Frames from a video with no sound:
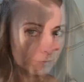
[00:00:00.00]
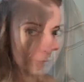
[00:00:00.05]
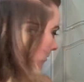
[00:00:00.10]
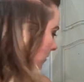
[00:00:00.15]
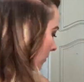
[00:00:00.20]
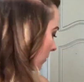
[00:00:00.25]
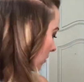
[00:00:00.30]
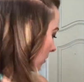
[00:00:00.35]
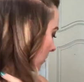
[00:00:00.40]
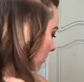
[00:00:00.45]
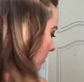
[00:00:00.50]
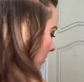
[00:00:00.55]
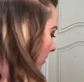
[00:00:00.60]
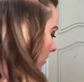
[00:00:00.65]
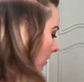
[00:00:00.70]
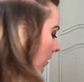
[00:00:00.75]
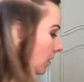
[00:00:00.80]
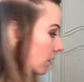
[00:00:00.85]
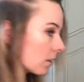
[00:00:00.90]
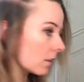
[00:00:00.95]
As you can
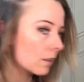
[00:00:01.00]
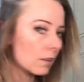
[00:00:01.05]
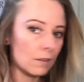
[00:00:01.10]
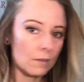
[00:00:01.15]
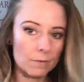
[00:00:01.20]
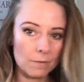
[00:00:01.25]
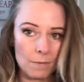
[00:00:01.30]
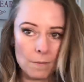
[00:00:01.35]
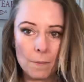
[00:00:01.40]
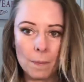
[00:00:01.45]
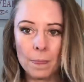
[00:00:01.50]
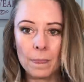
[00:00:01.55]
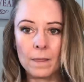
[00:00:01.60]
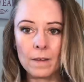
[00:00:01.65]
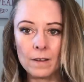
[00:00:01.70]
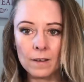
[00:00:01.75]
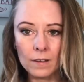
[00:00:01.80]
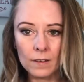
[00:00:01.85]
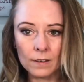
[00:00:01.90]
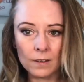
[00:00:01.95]
see,
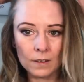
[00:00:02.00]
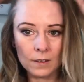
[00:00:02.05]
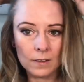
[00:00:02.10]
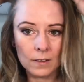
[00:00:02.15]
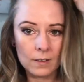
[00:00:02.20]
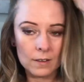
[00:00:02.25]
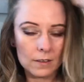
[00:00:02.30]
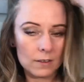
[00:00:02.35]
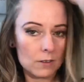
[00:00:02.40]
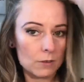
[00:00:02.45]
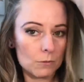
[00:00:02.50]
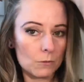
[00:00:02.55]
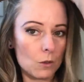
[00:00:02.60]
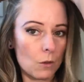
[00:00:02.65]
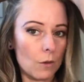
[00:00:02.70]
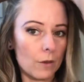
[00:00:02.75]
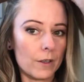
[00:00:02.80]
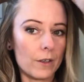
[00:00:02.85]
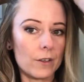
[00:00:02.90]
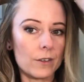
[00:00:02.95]
some
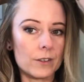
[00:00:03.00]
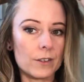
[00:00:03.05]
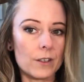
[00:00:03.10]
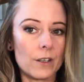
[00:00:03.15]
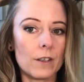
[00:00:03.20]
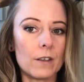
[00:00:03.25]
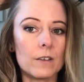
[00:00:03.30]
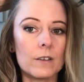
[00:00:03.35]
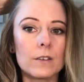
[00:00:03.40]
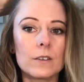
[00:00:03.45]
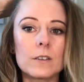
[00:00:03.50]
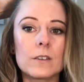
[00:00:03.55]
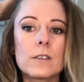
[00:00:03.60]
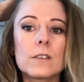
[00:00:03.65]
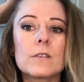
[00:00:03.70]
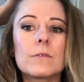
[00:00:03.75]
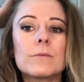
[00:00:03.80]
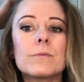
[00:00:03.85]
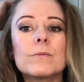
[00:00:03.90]
quite nice curls.